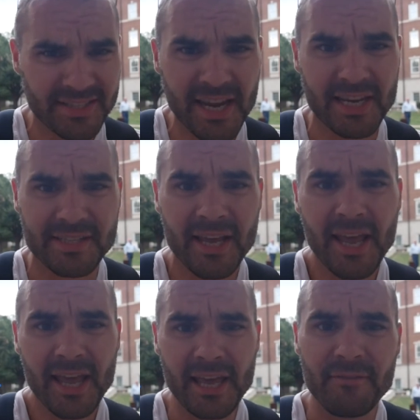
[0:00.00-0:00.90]
States.
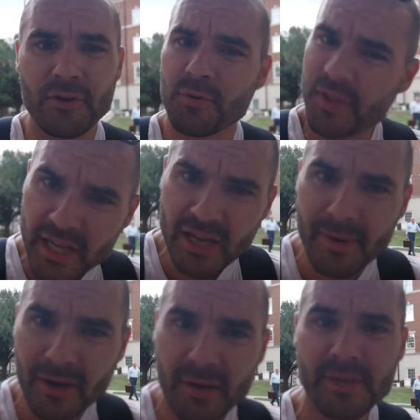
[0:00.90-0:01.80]
If you're thinking
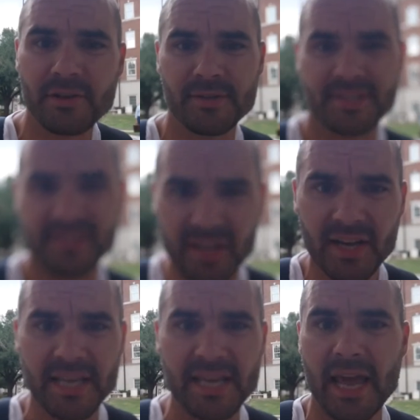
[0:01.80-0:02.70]
about coming here to
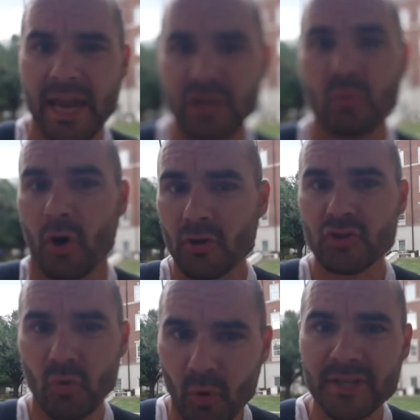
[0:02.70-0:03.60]
study and you
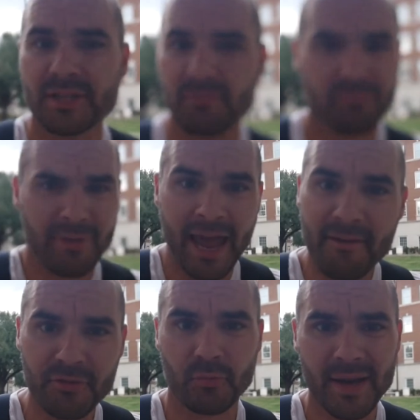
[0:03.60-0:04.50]
also want to
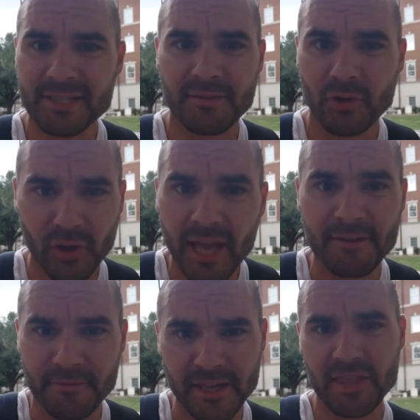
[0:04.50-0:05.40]
have the rest of your
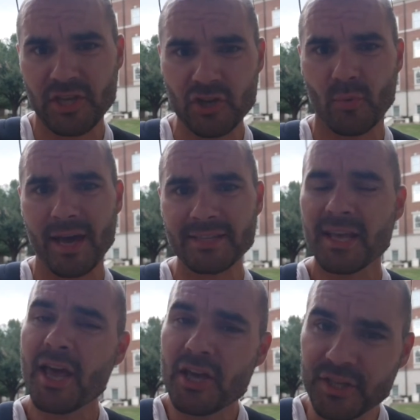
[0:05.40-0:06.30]
life in the
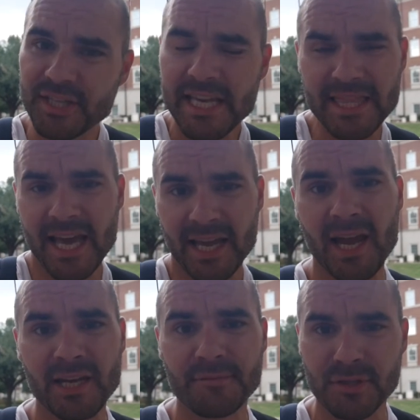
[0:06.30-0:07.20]
U.S., you need that
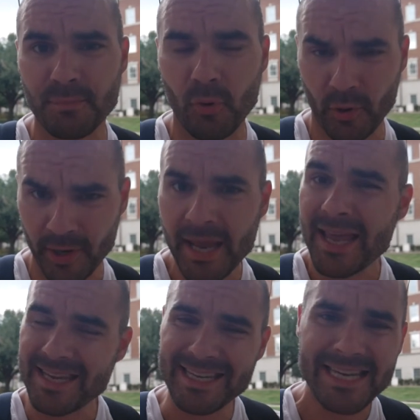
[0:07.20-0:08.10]
kind of support.
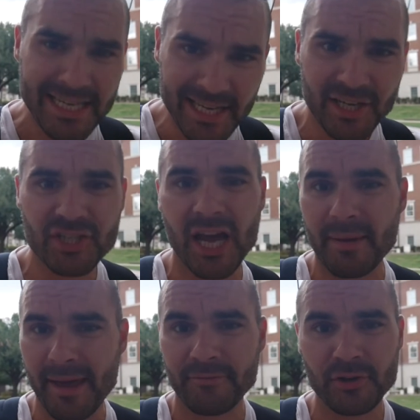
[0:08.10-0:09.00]
You need to get a
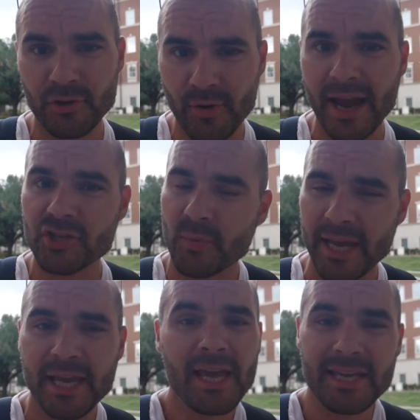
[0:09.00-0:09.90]
job after you
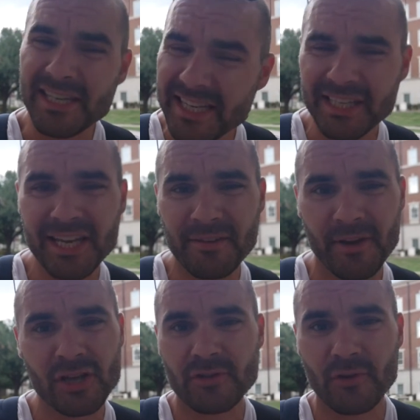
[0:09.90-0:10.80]
graduate. You need to take
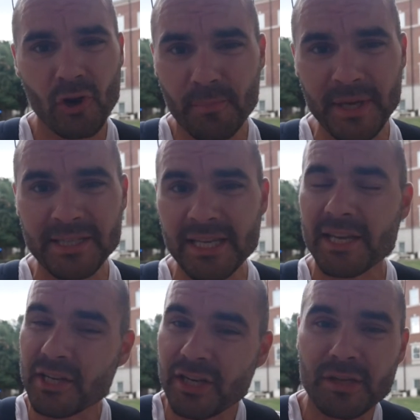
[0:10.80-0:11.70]
advantage of your OPT,
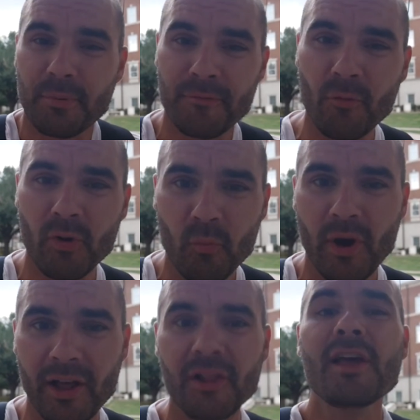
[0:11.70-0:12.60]
and you need to perform
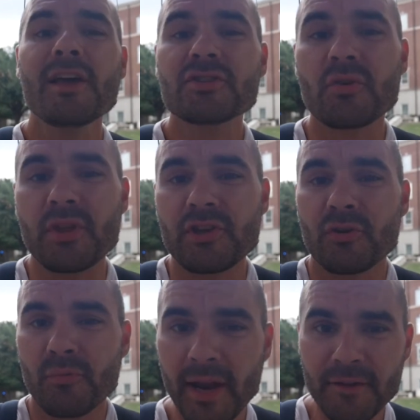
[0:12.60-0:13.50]
well so that
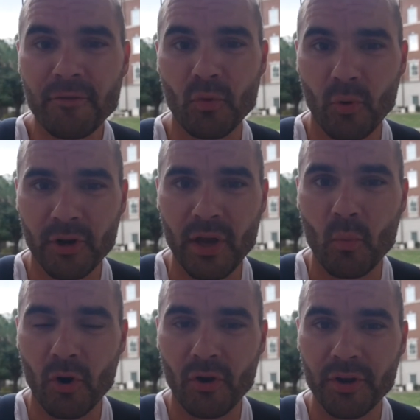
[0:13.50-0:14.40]
you're ready for the
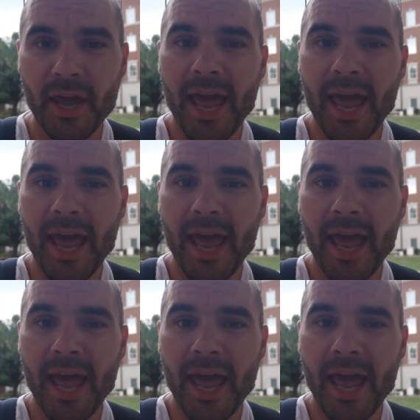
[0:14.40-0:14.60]
working world